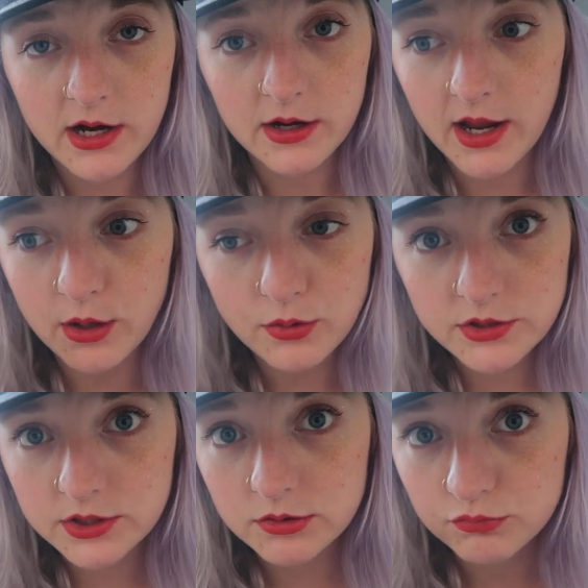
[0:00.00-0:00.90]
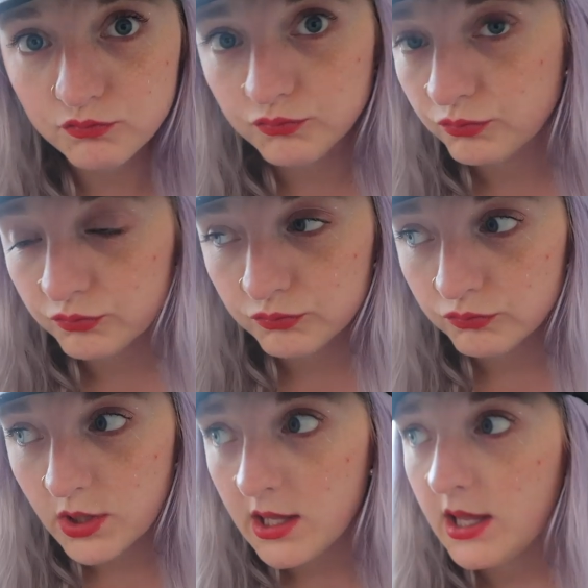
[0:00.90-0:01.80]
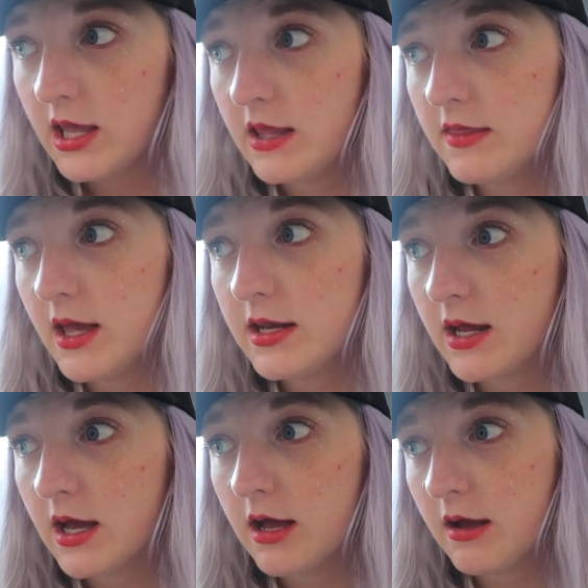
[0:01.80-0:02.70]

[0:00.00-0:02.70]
air out, and then uh,